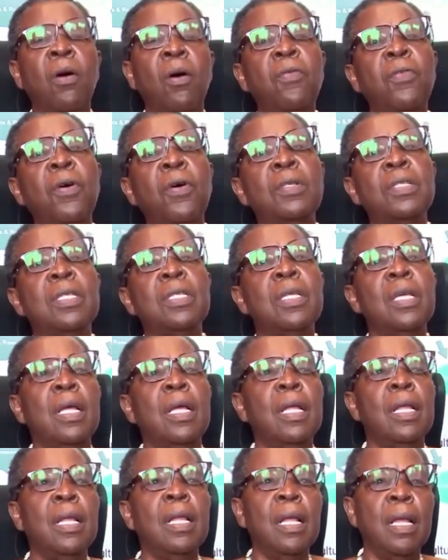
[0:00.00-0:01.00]
Of course,
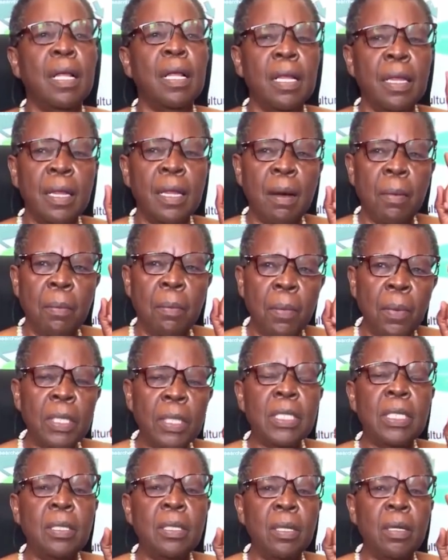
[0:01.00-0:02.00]
there
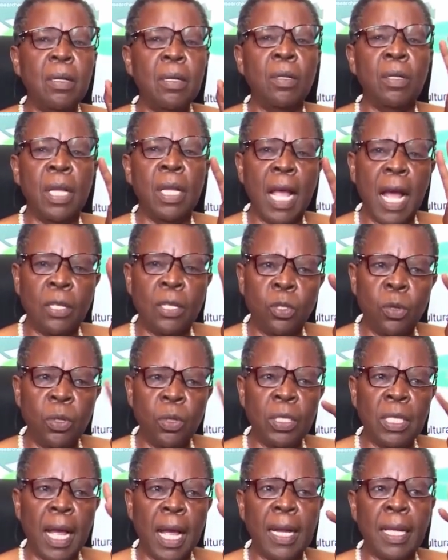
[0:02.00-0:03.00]
are
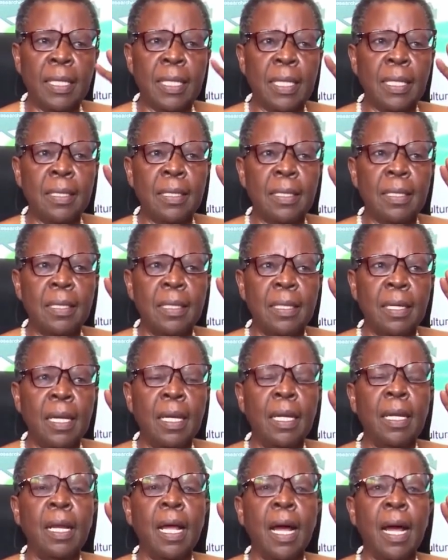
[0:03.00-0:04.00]
two challenges
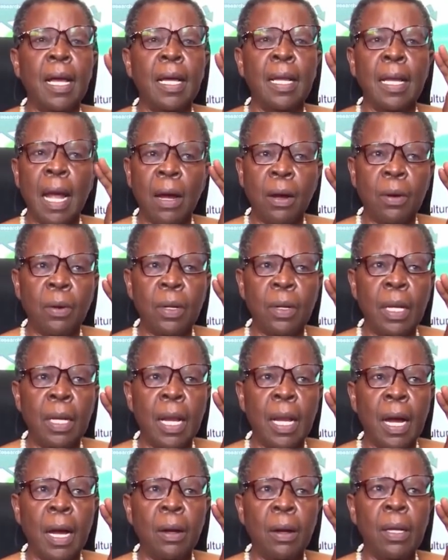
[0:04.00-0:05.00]
in
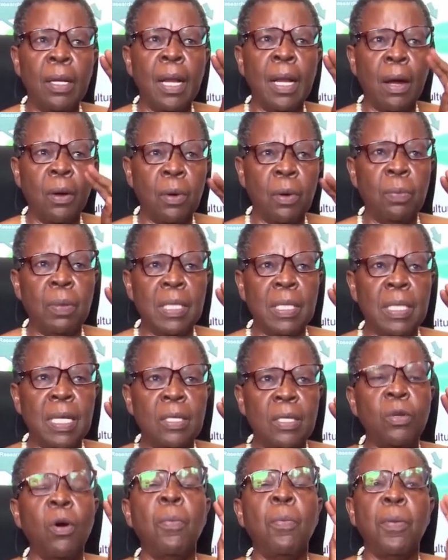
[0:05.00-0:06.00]

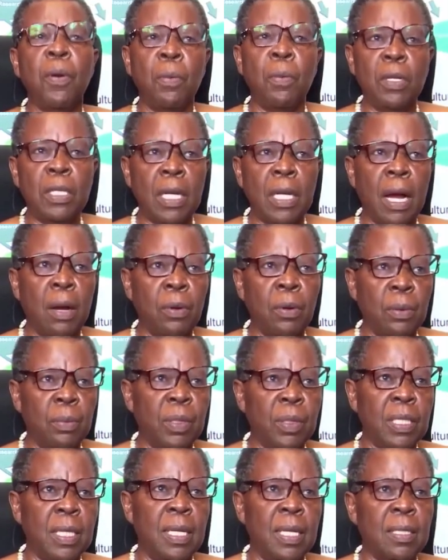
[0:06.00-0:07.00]
agribusiness or promoting
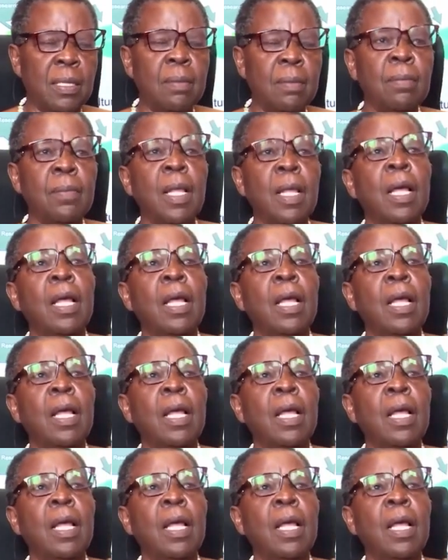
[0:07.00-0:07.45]
agribusiness.